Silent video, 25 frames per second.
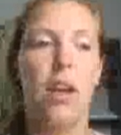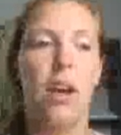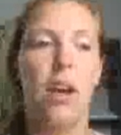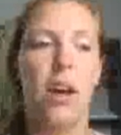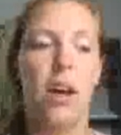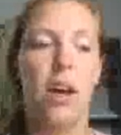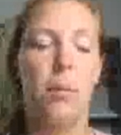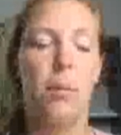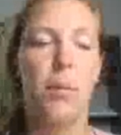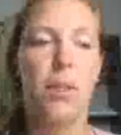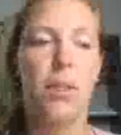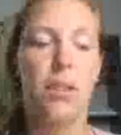
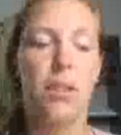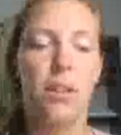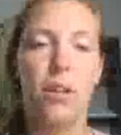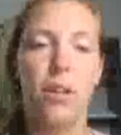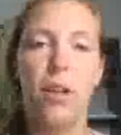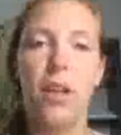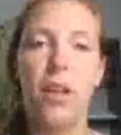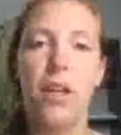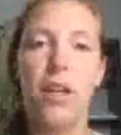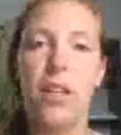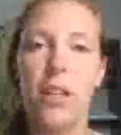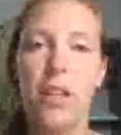It's a
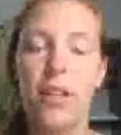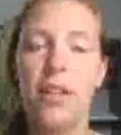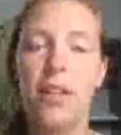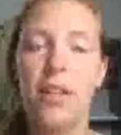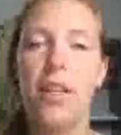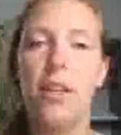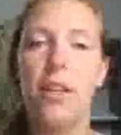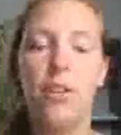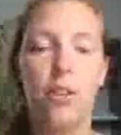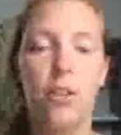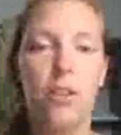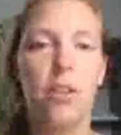good idea to
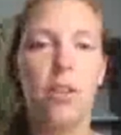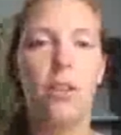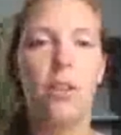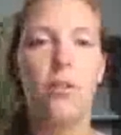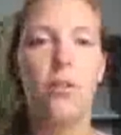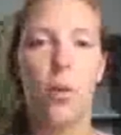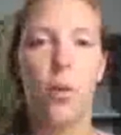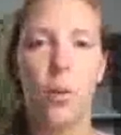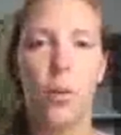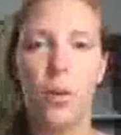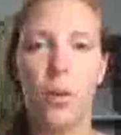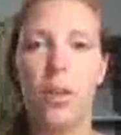get yourself
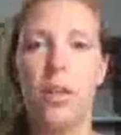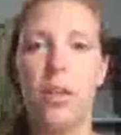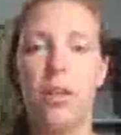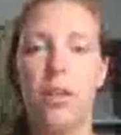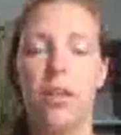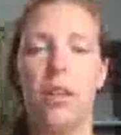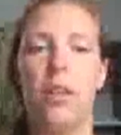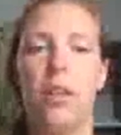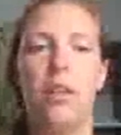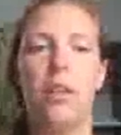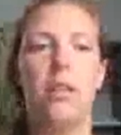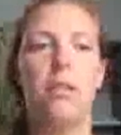oriented,